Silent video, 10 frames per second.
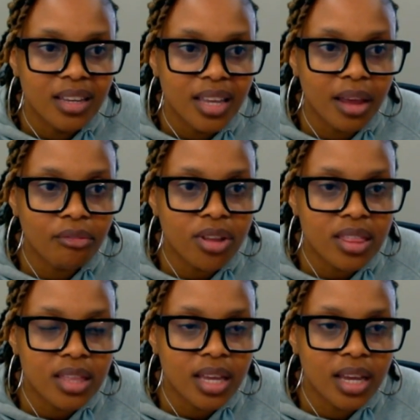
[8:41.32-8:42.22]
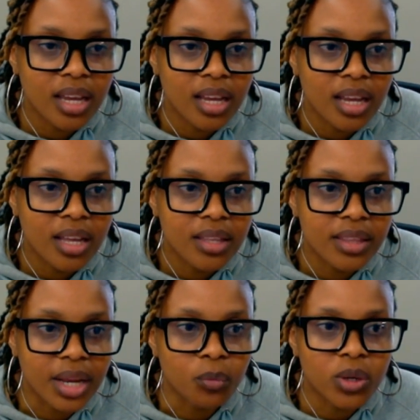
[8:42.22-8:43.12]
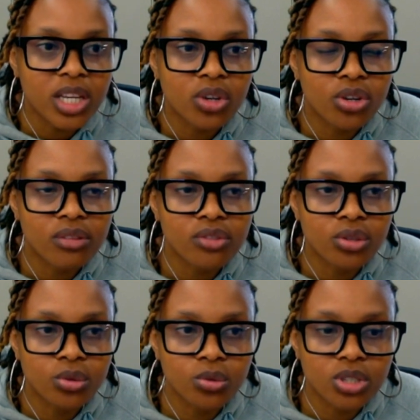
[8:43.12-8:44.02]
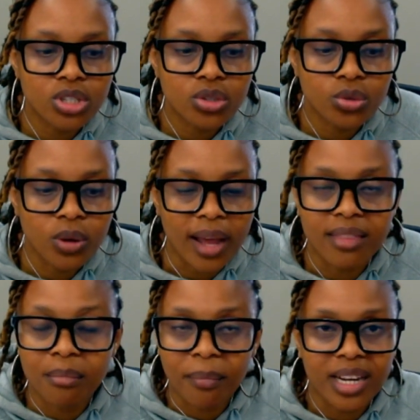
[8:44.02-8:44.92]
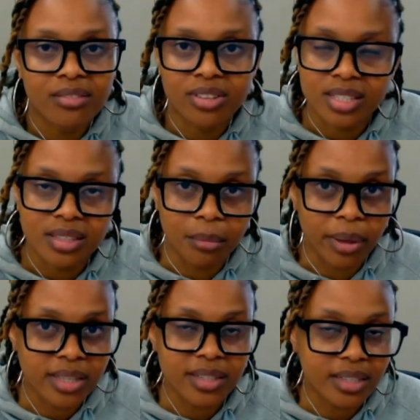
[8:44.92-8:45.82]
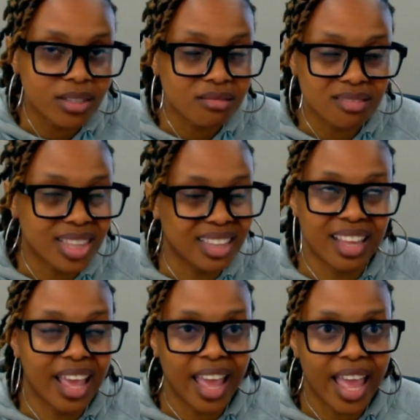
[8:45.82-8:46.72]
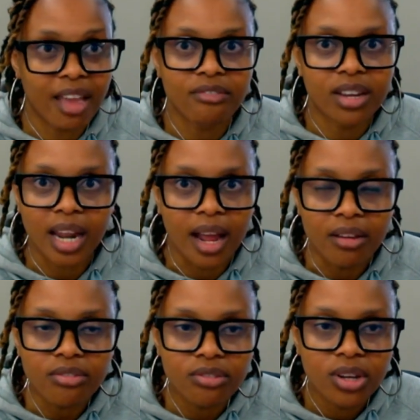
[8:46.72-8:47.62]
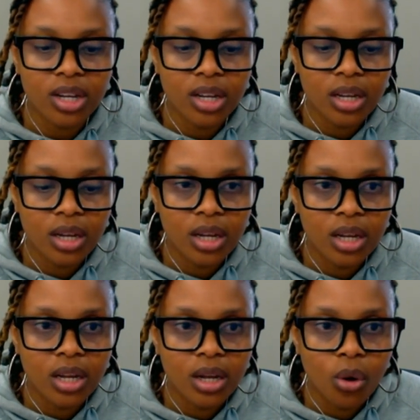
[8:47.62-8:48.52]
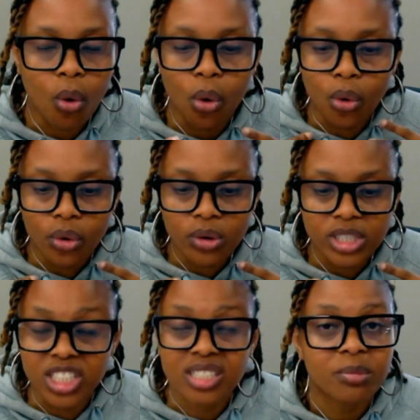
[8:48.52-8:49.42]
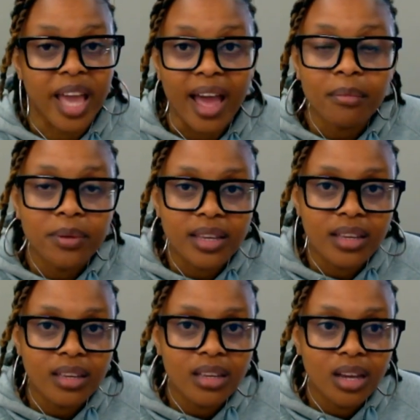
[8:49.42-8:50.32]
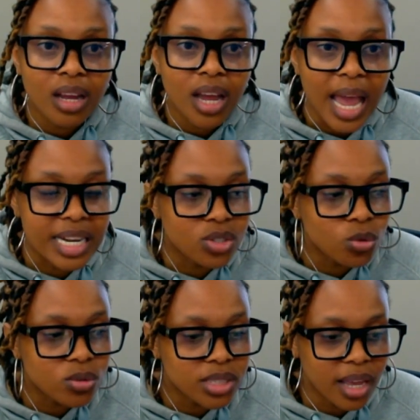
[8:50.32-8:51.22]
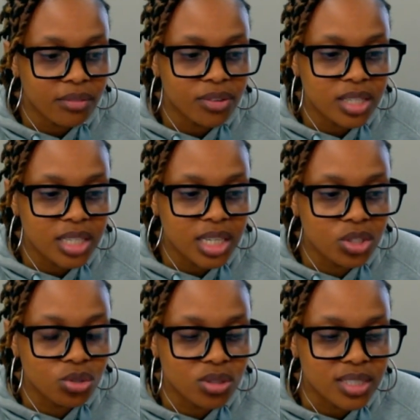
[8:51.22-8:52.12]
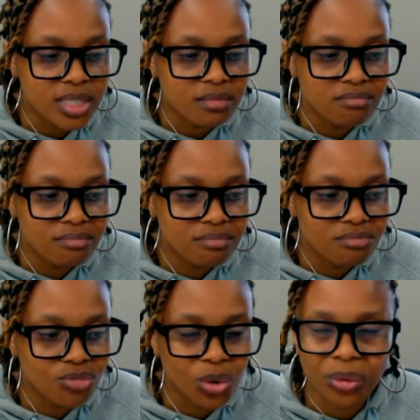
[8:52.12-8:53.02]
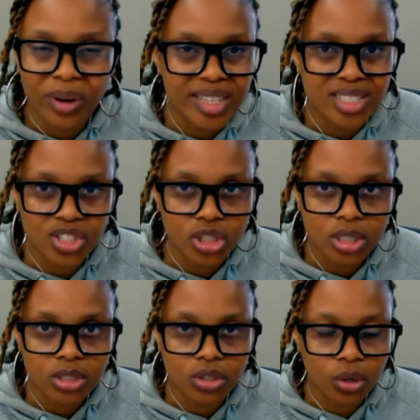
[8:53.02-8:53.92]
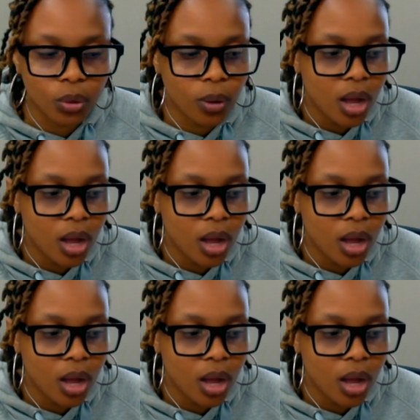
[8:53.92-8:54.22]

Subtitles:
everything that we could have used to either manifest the best ever life or just be happy, and it's all siphoned into this crazy shit, you know.